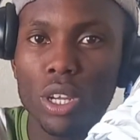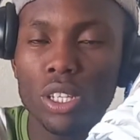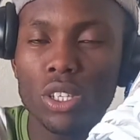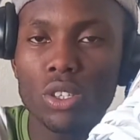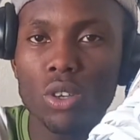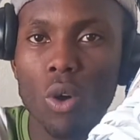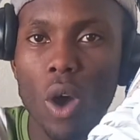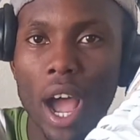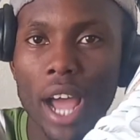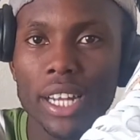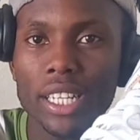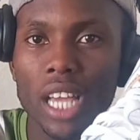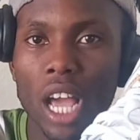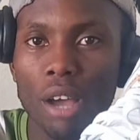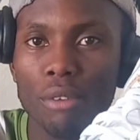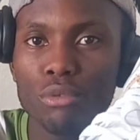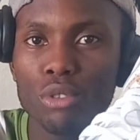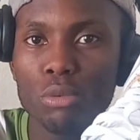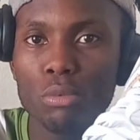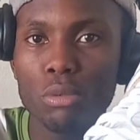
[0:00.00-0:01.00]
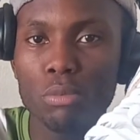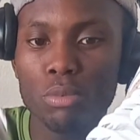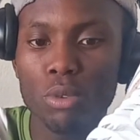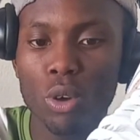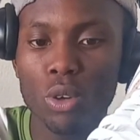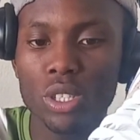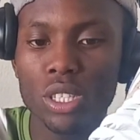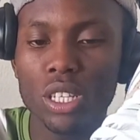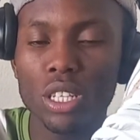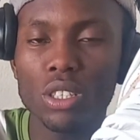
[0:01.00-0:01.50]
it's so uncomfortable
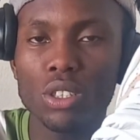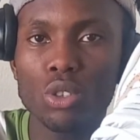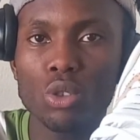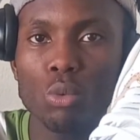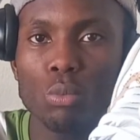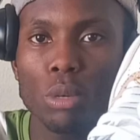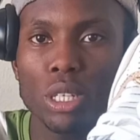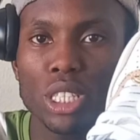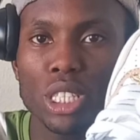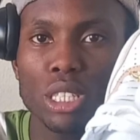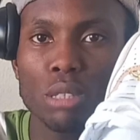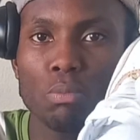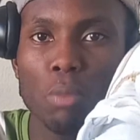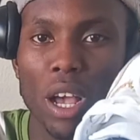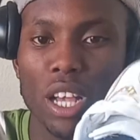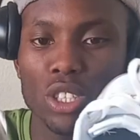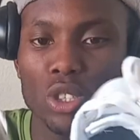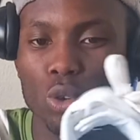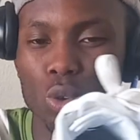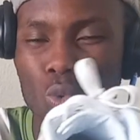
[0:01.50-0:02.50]
because there's too much sponge